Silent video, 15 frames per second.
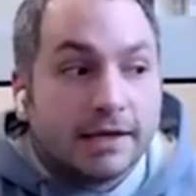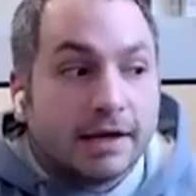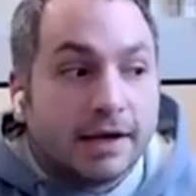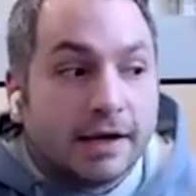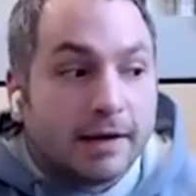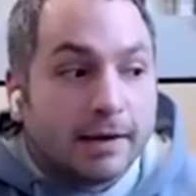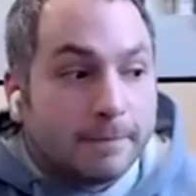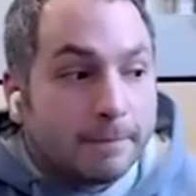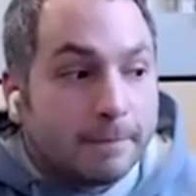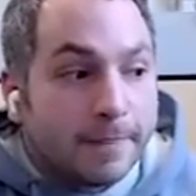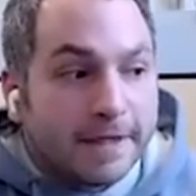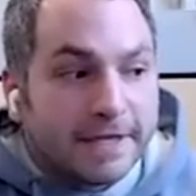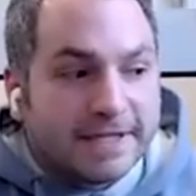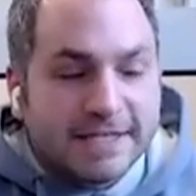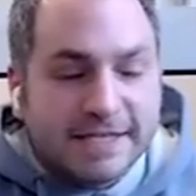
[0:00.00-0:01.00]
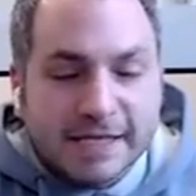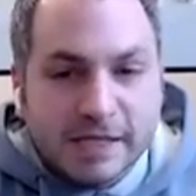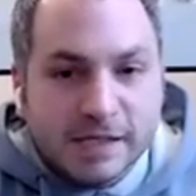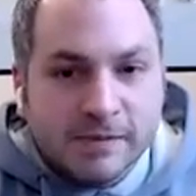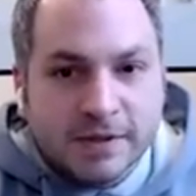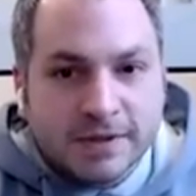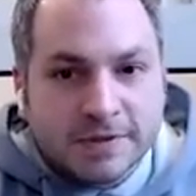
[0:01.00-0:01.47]
The
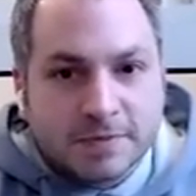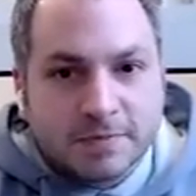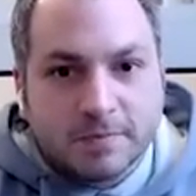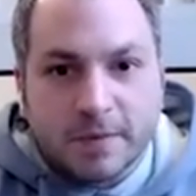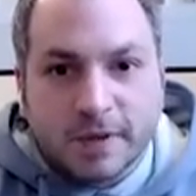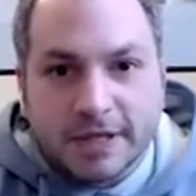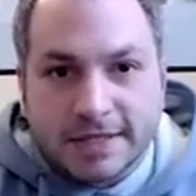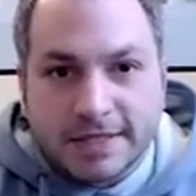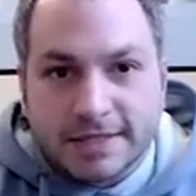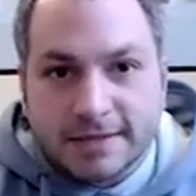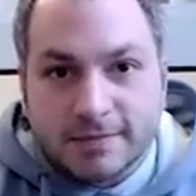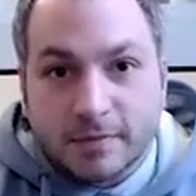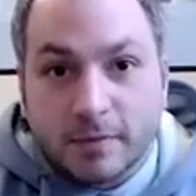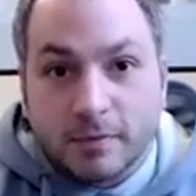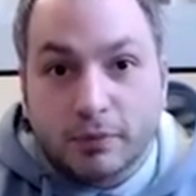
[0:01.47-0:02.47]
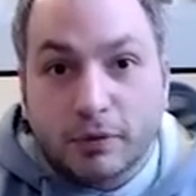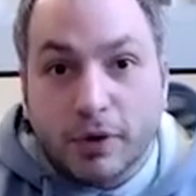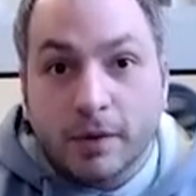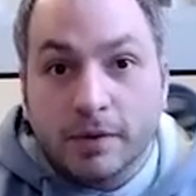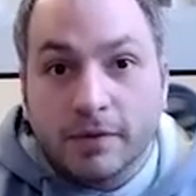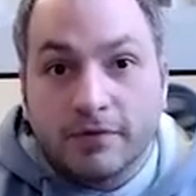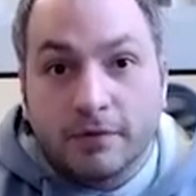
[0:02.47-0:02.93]
team is
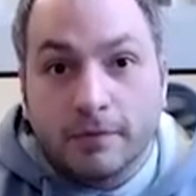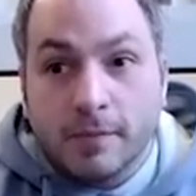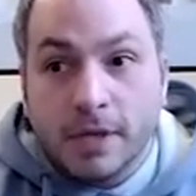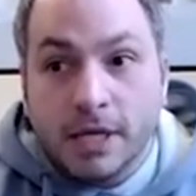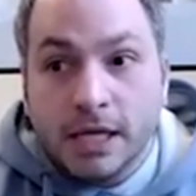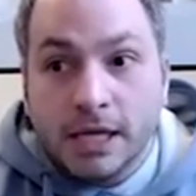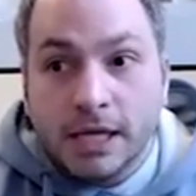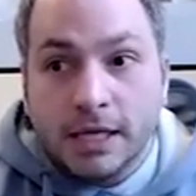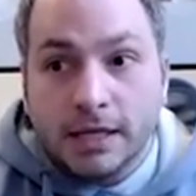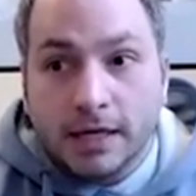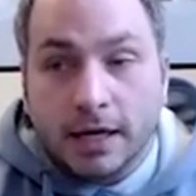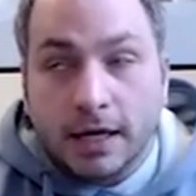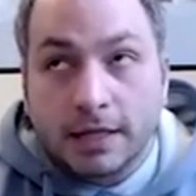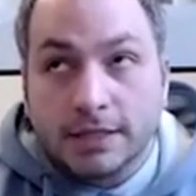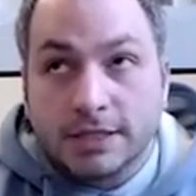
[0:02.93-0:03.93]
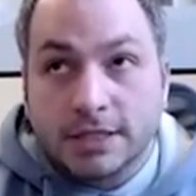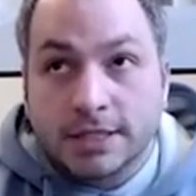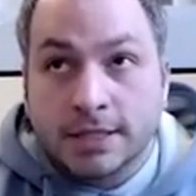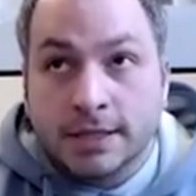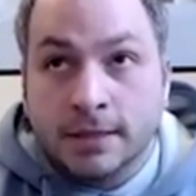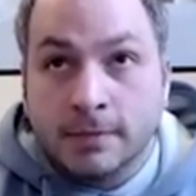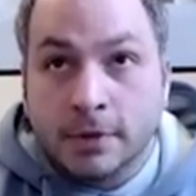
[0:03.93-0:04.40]
probably for me
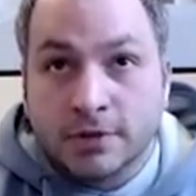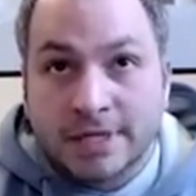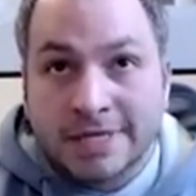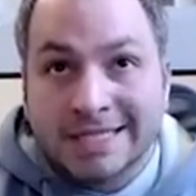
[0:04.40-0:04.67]
just the most